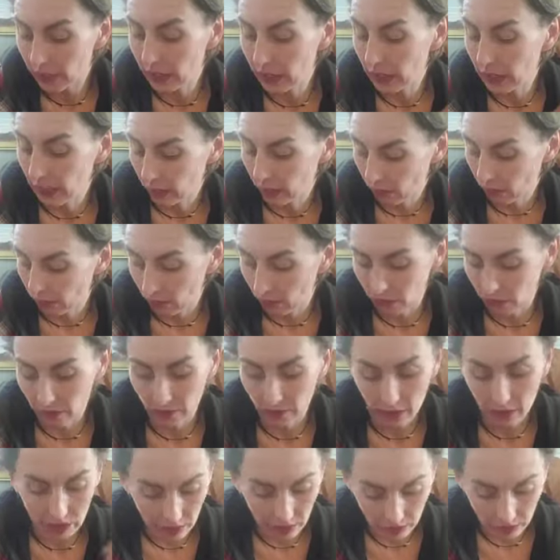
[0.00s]
in all
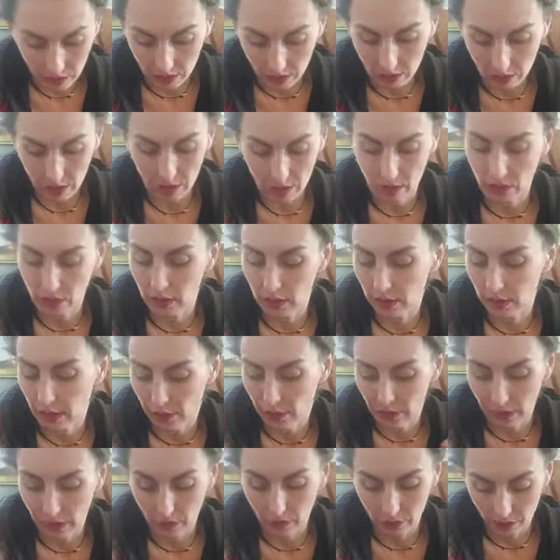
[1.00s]
of this and
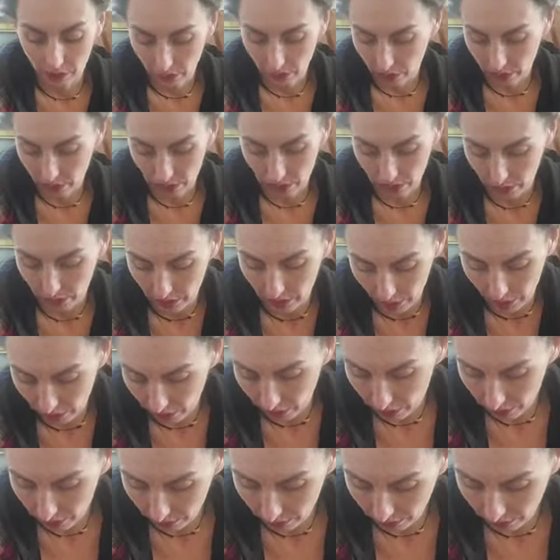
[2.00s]
caring for
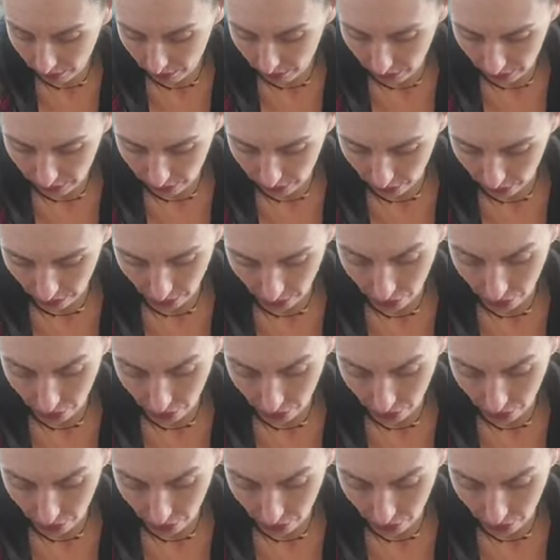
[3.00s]
yourself and your